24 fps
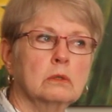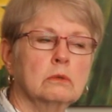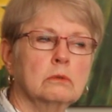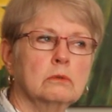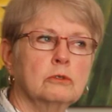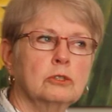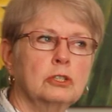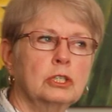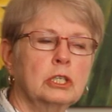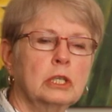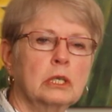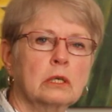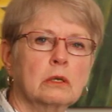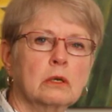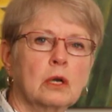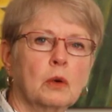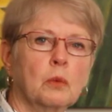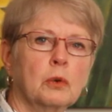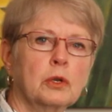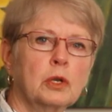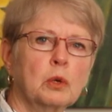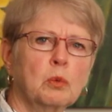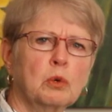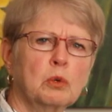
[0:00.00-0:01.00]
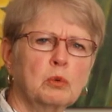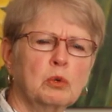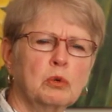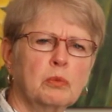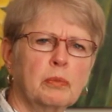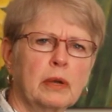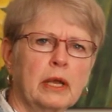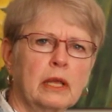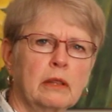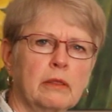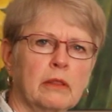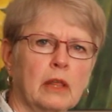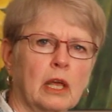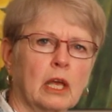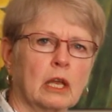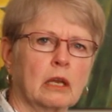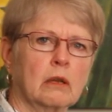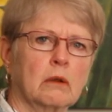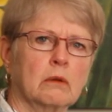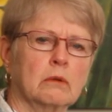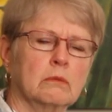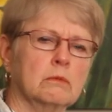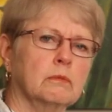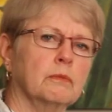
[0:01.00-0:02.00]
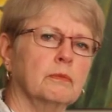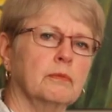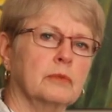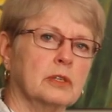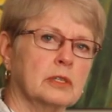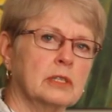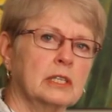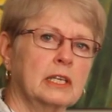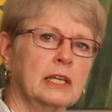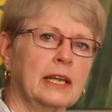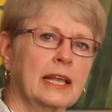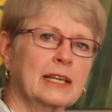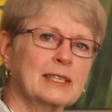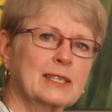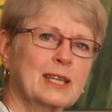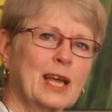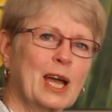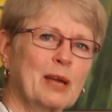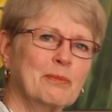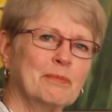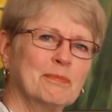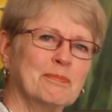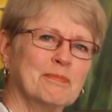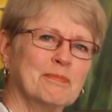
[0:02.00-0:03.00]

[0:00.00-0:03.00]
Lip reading: gee, I wonder what we'll paint then. See you next time.